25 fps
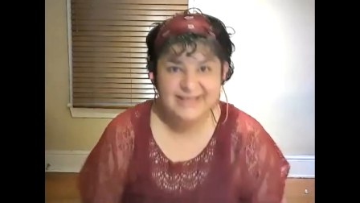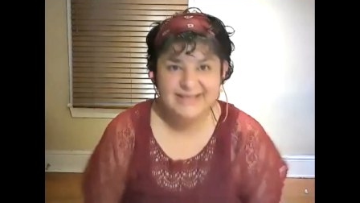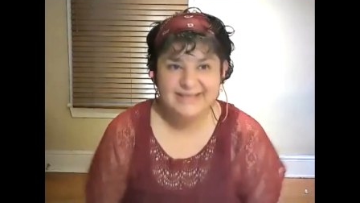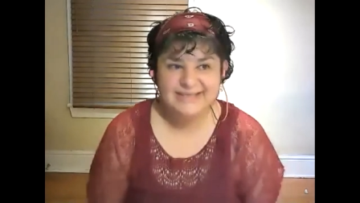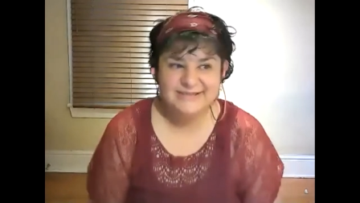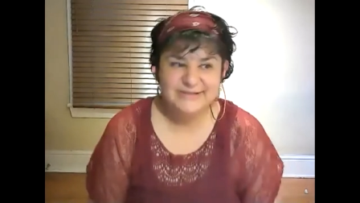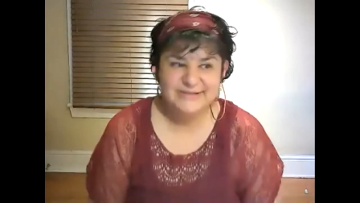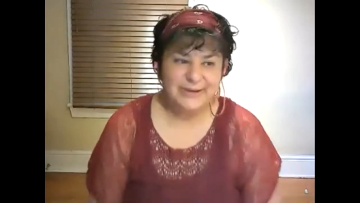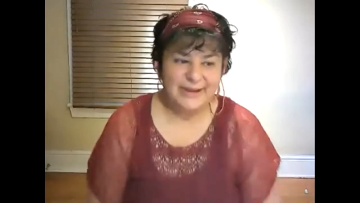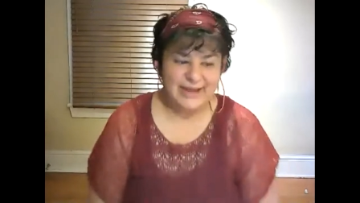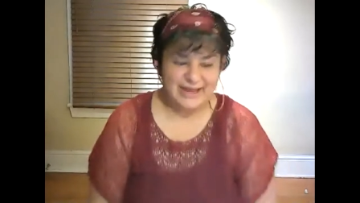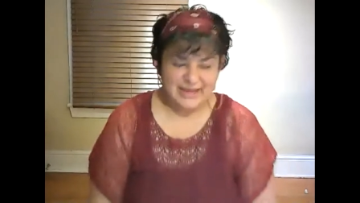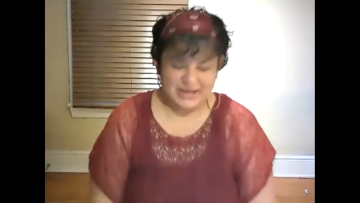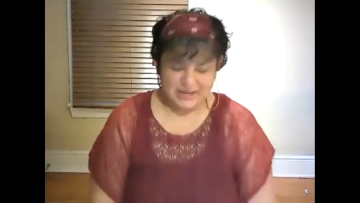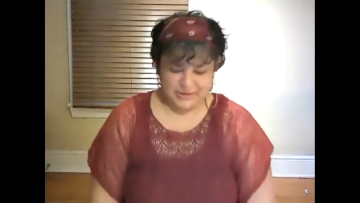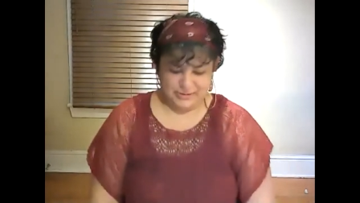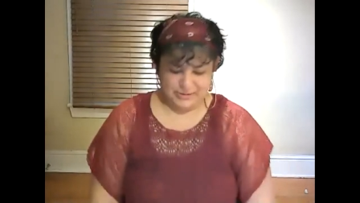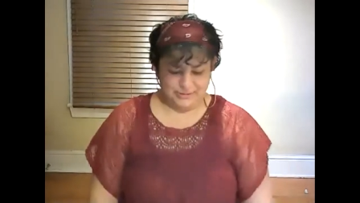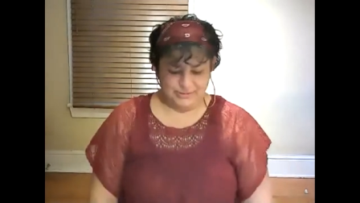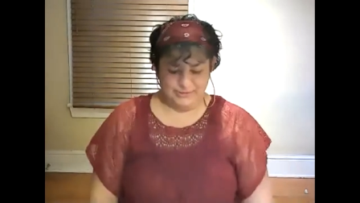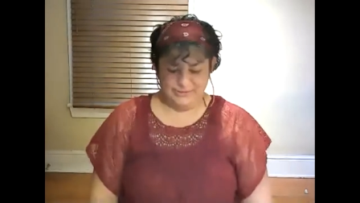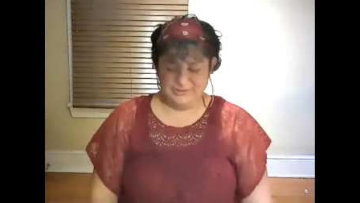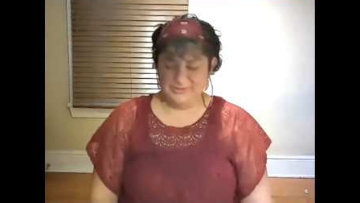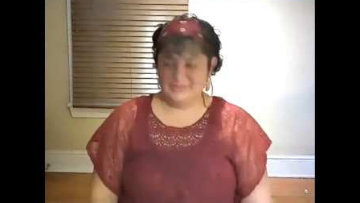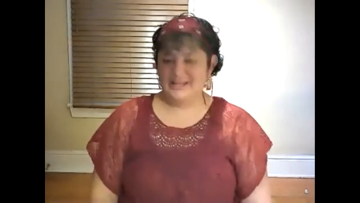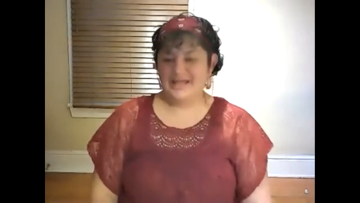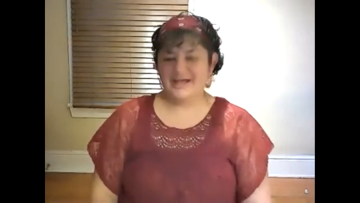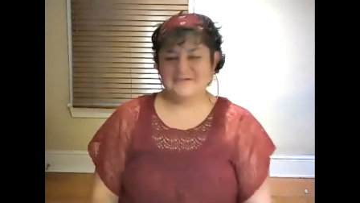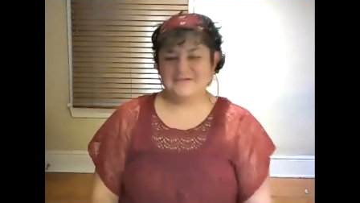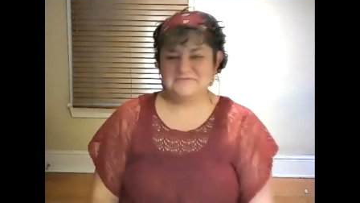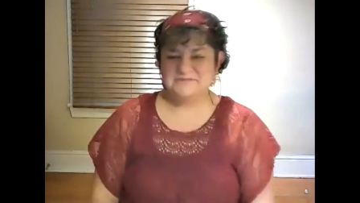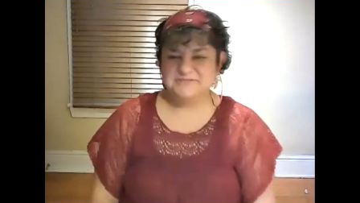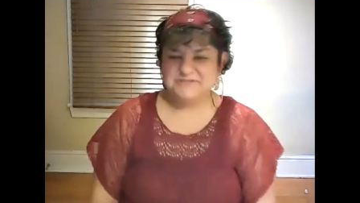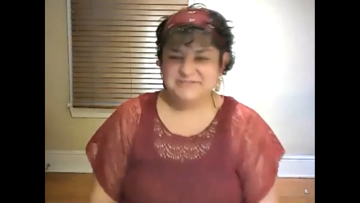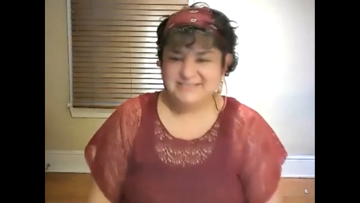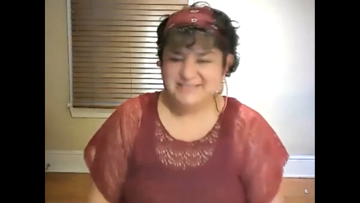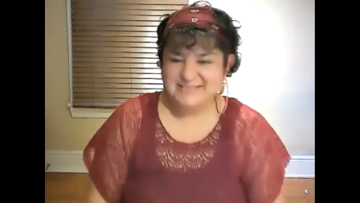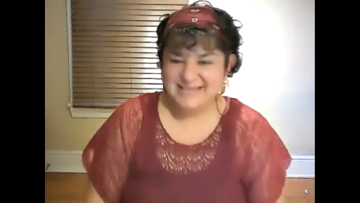So I would
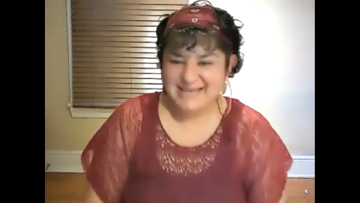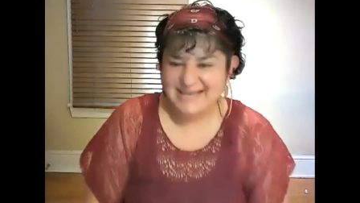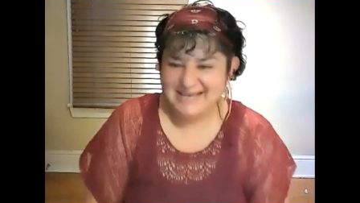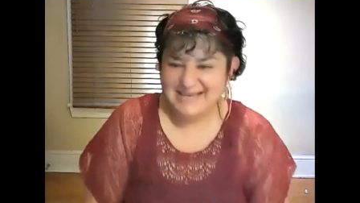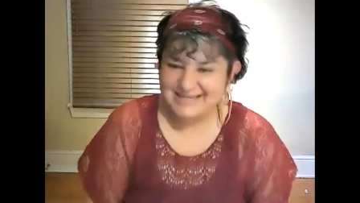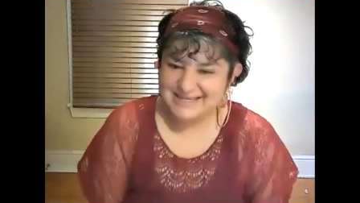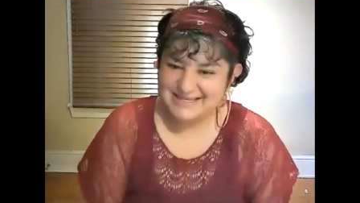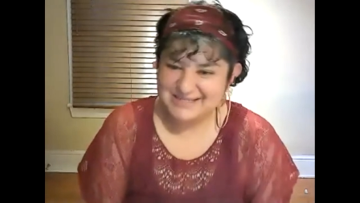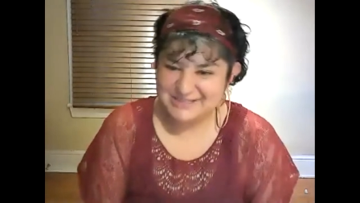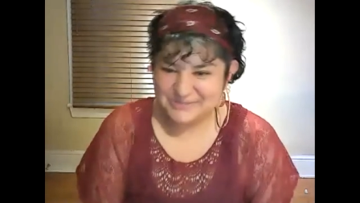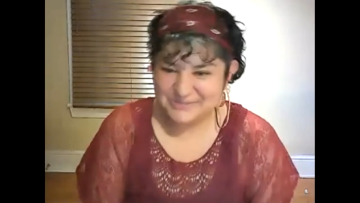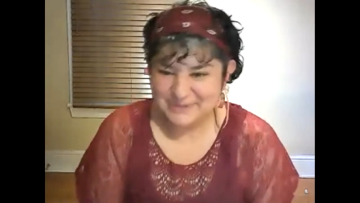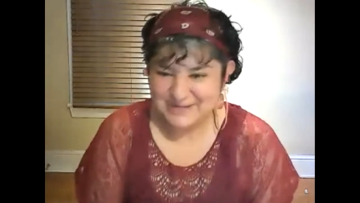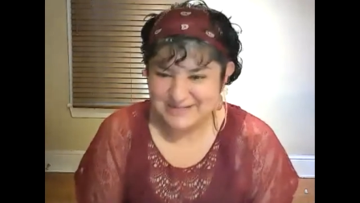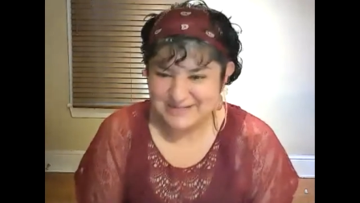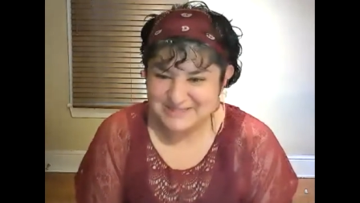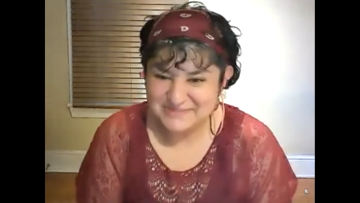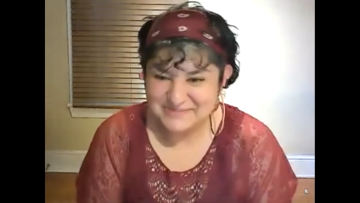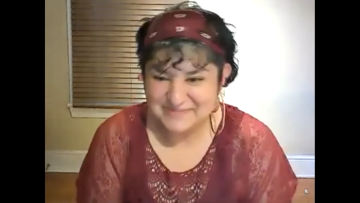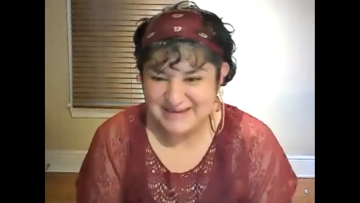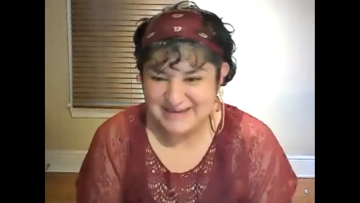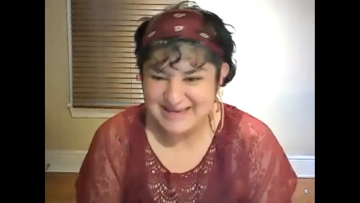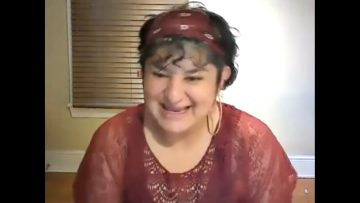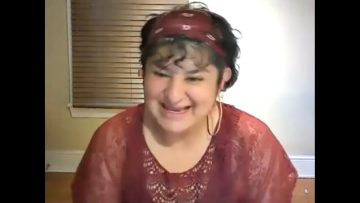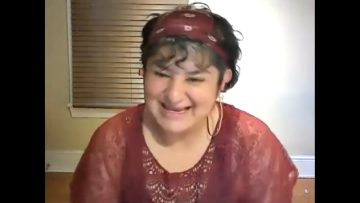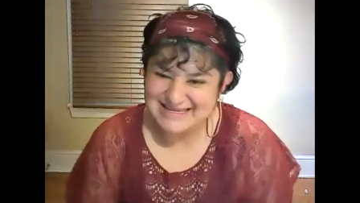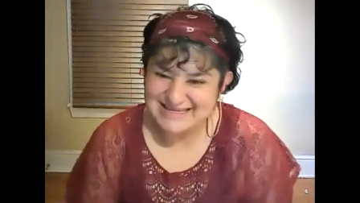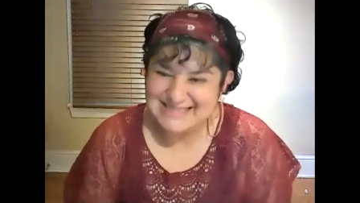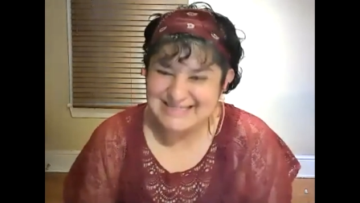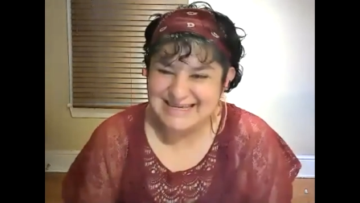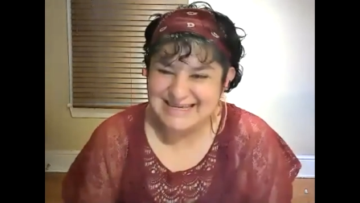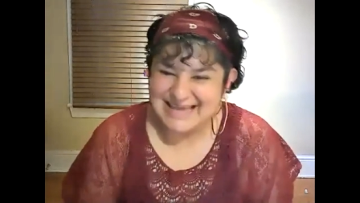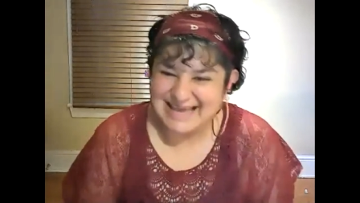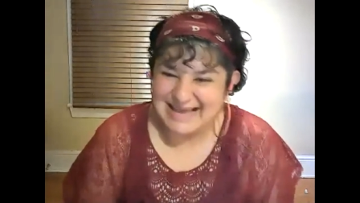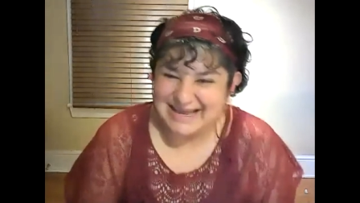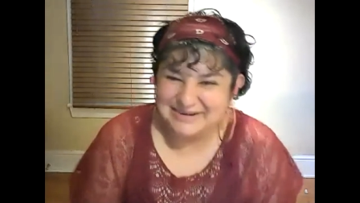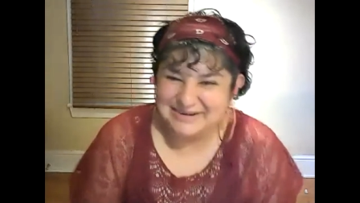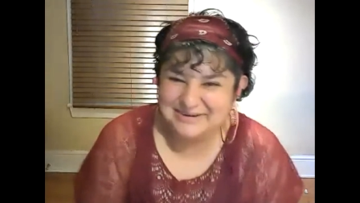love to say this was my
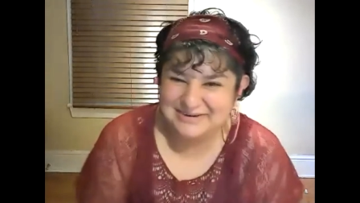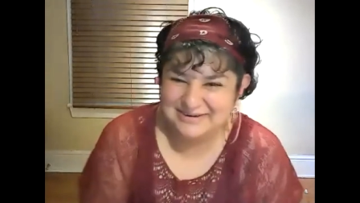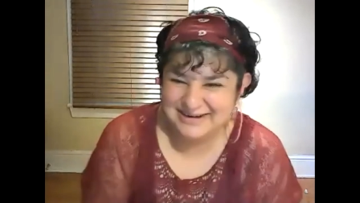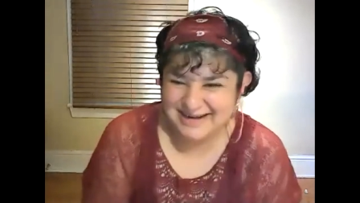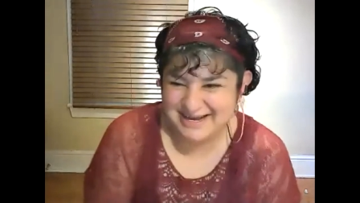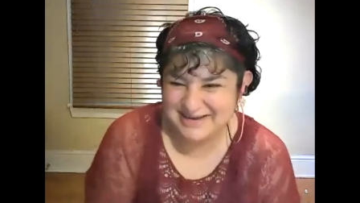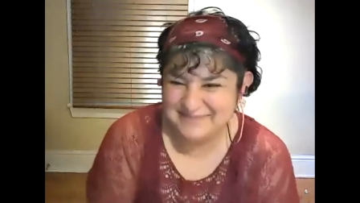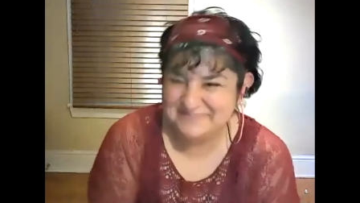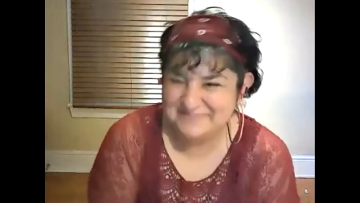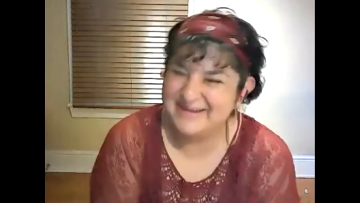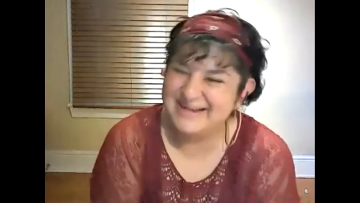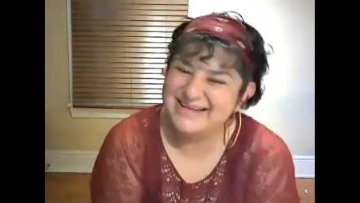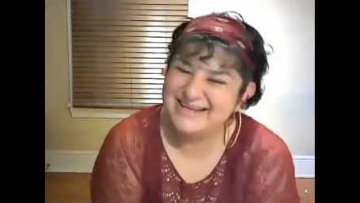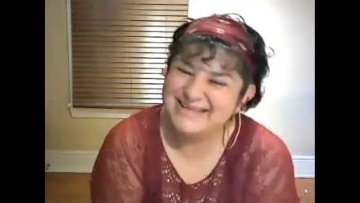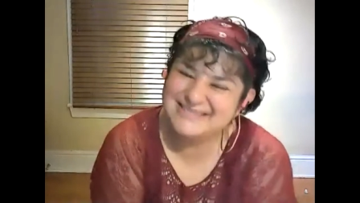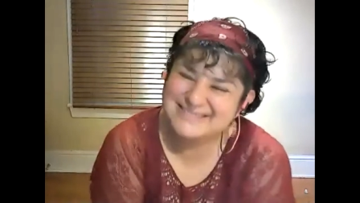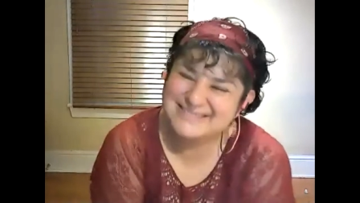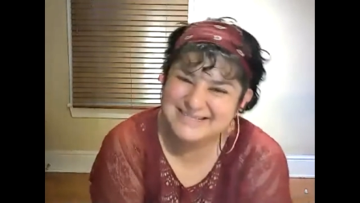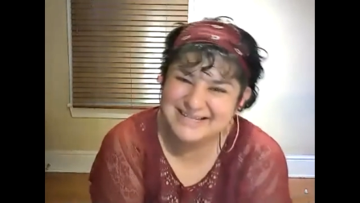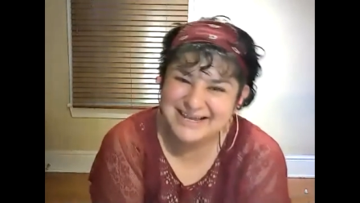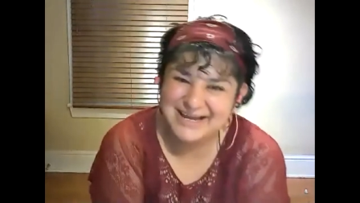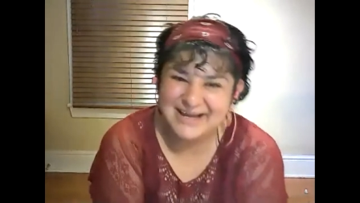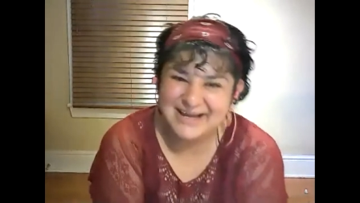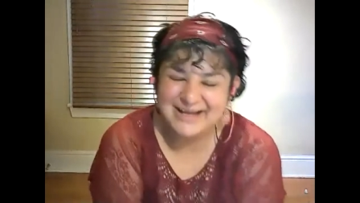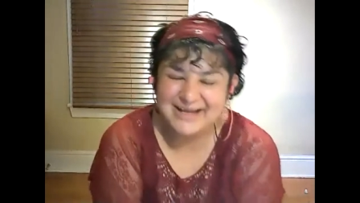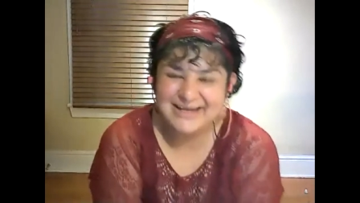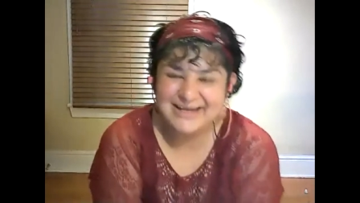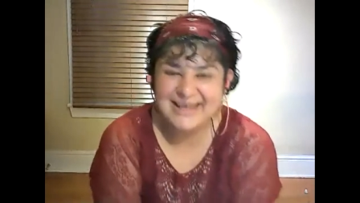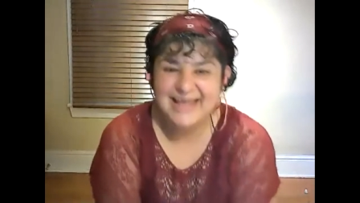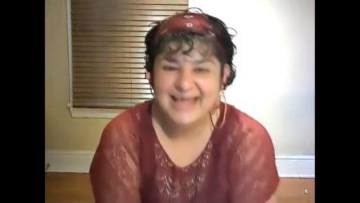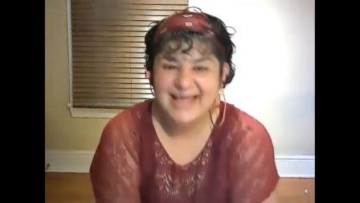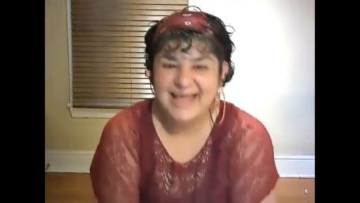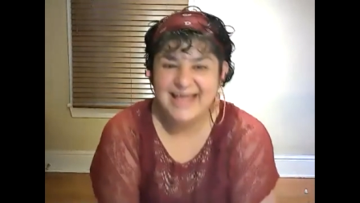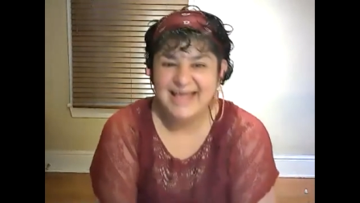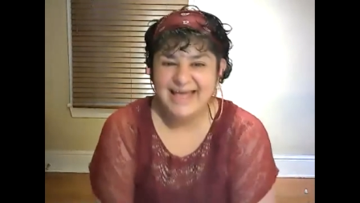idea, right? But it's not.